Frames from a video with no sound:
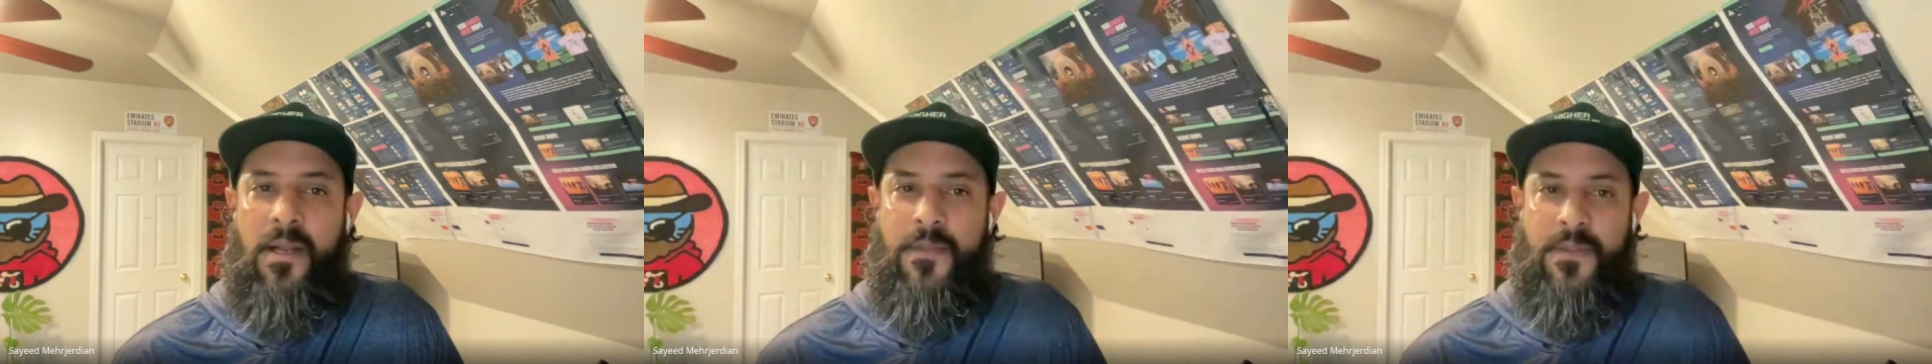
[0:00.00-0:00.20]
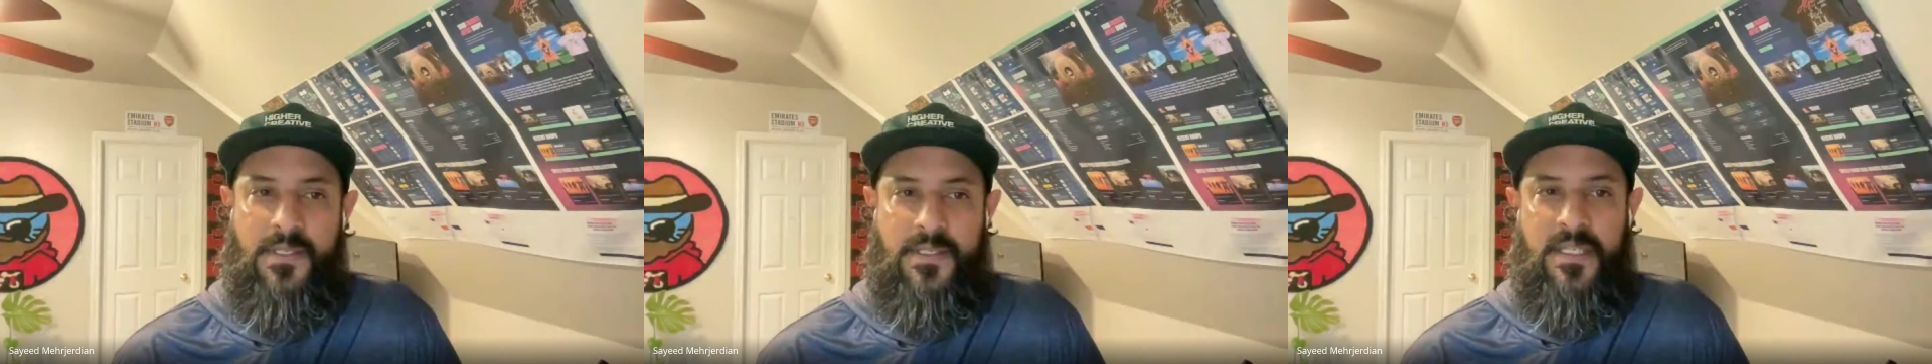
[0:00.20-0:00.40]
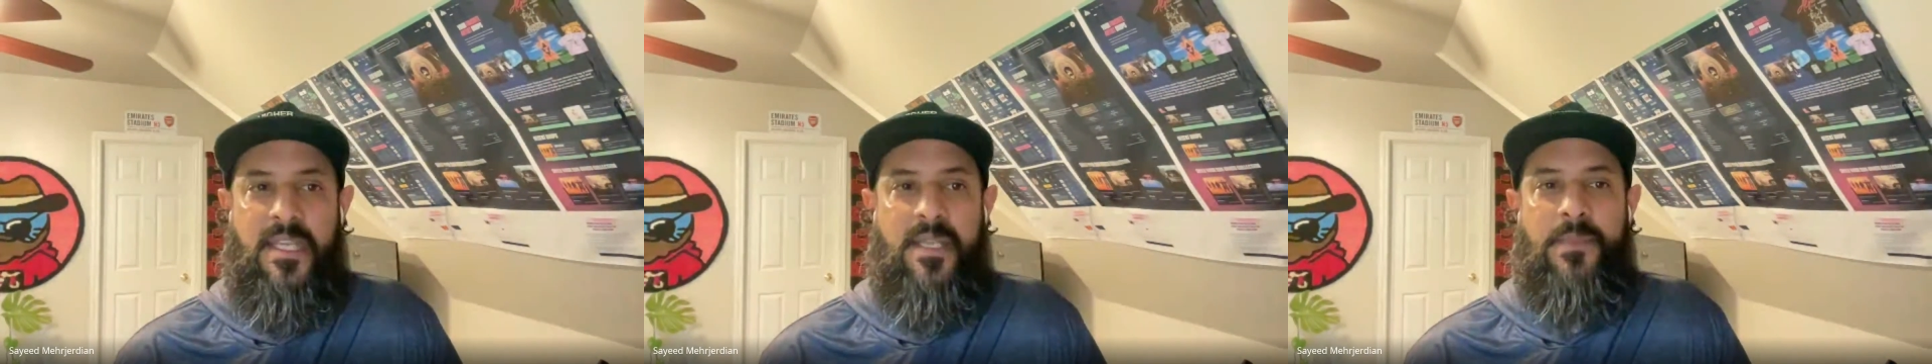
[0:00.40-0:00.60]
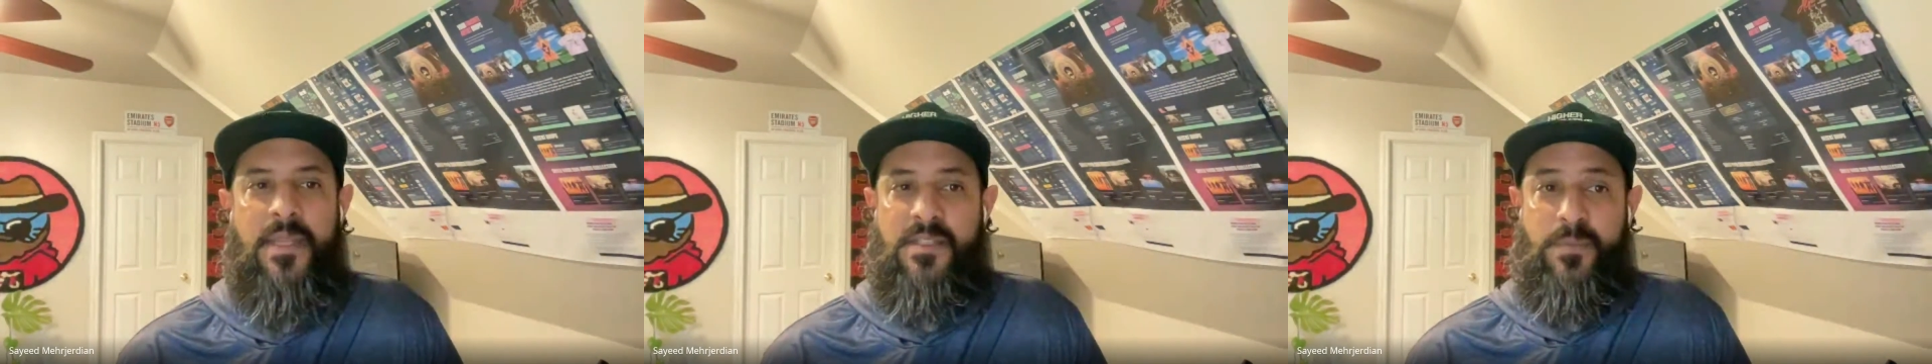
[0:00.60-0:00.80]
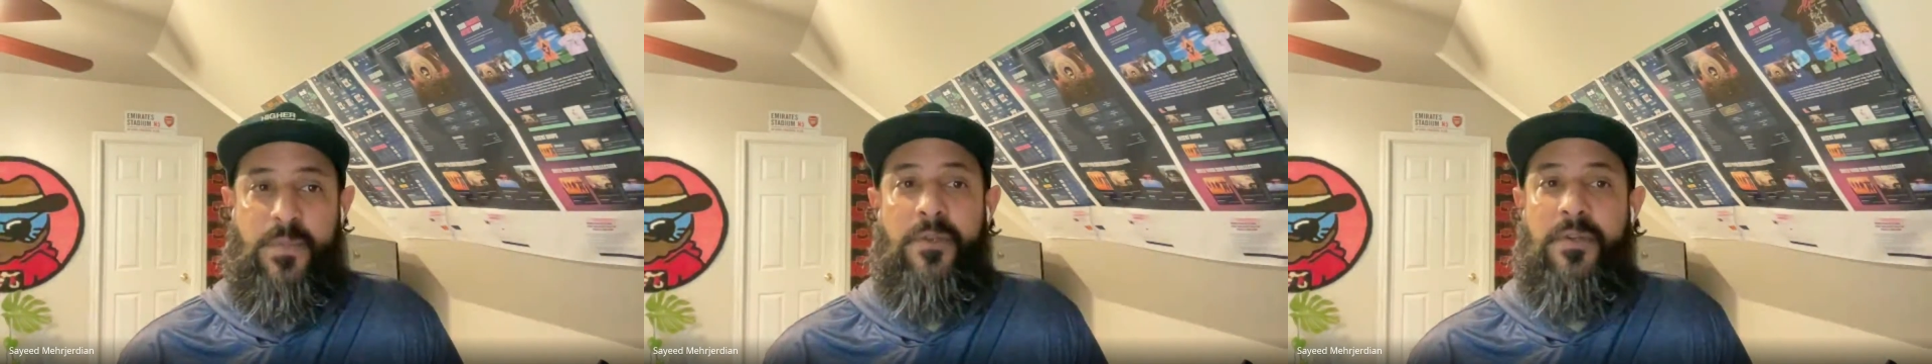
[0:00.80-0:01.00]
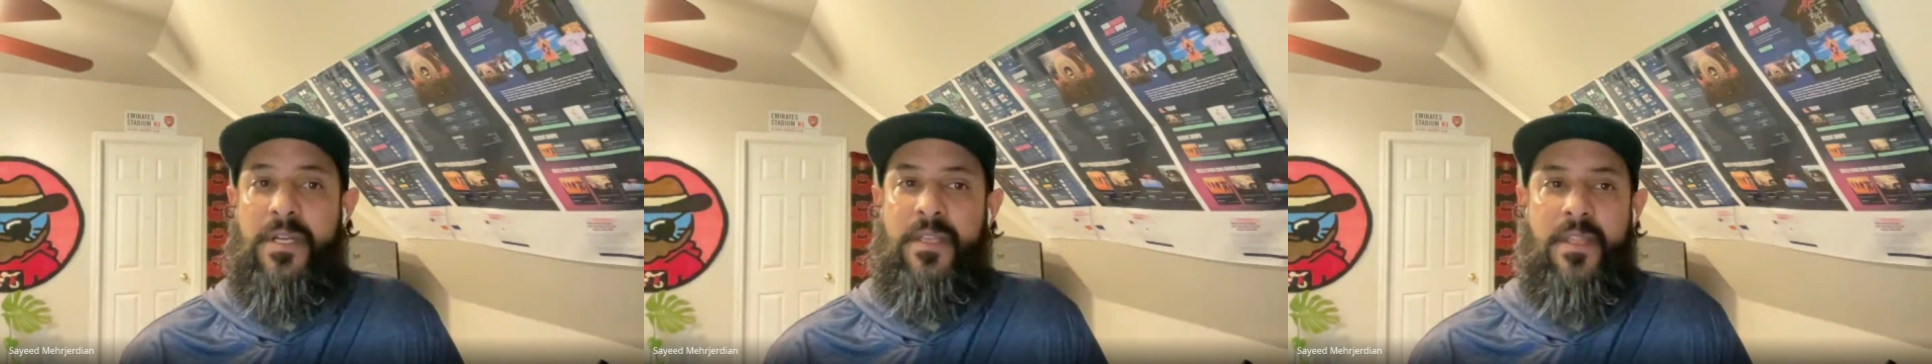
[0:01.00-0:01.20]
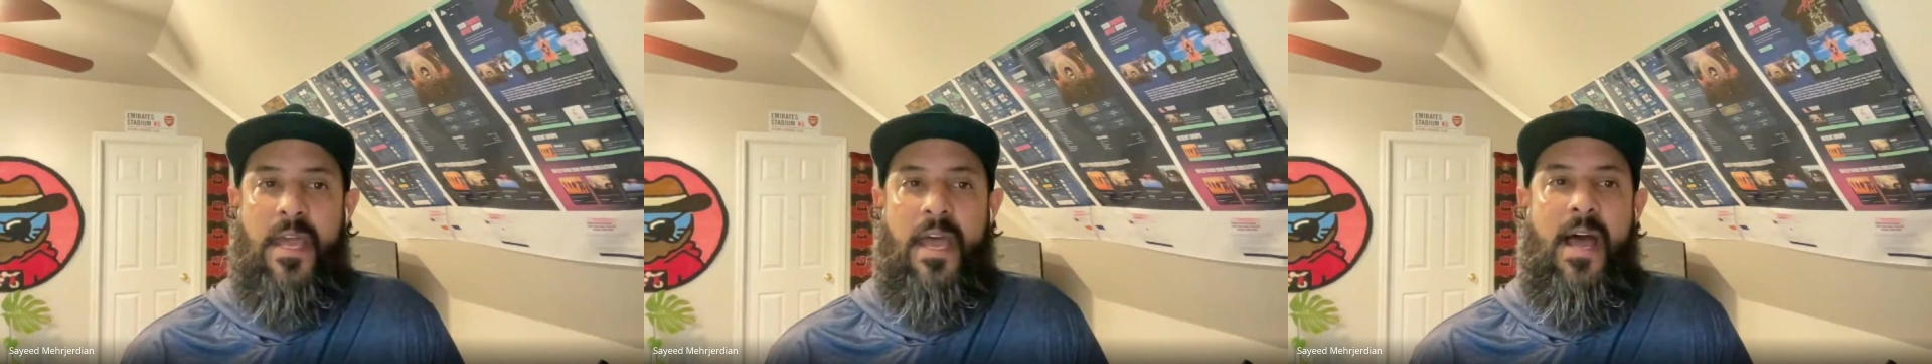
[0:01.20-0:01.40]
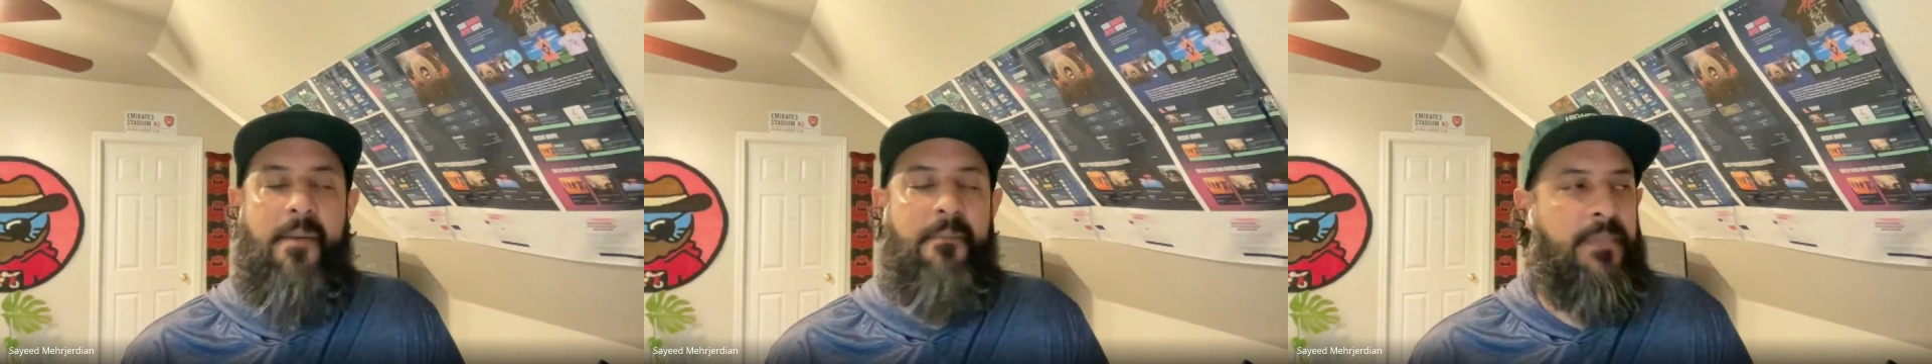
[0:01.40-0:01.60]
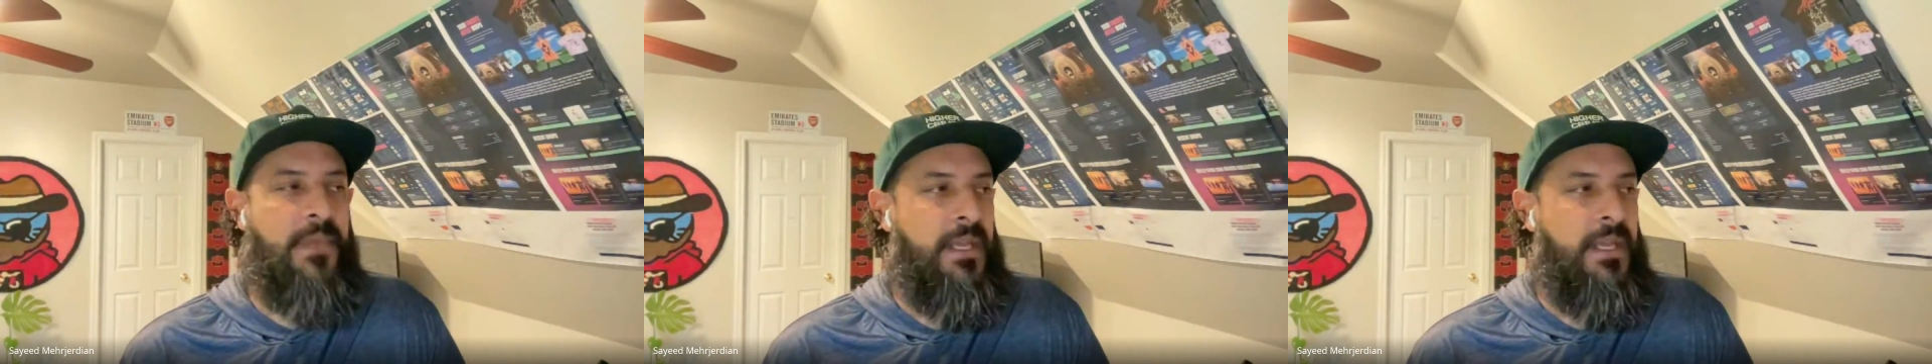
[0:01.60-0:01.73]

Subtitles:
on the team that's building the app.